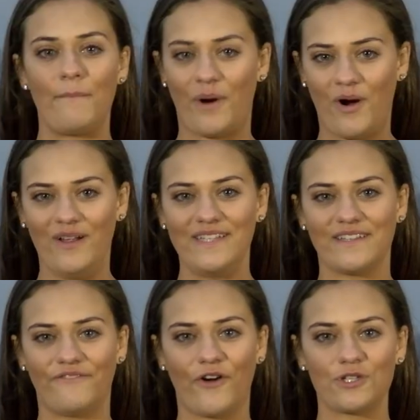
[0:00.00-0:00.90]
Pearl is
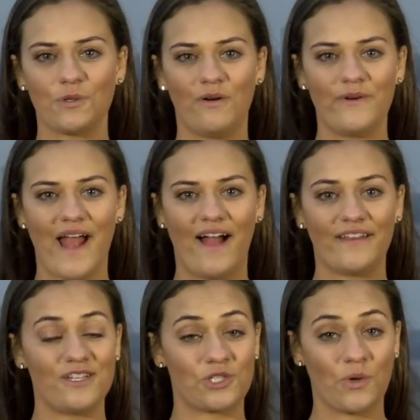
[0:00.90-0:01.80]
a virtual
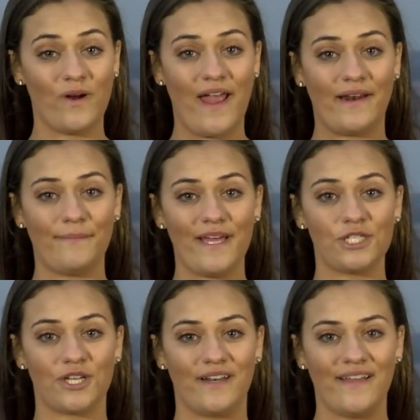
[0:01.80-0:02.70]
reality short
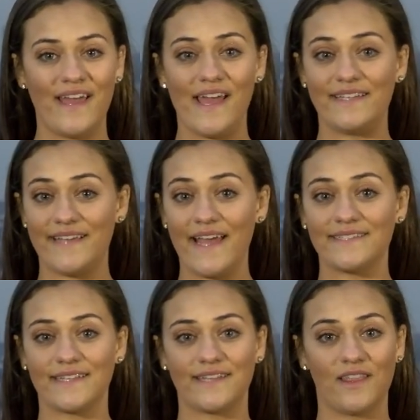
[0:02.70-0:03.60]
animation. It
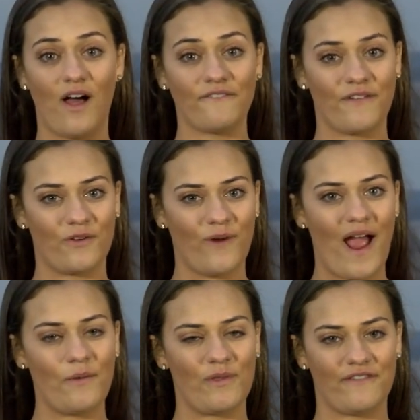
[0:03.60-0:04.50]
takes us along for the
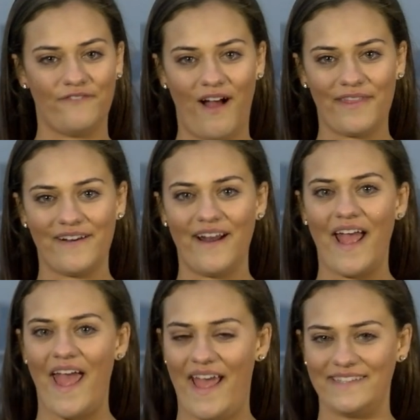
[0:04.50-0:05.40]
ride with a father
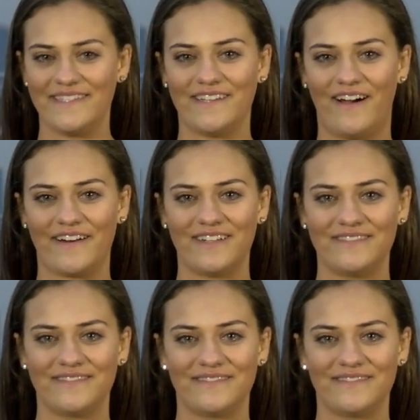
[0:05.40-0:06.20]
and a daughter.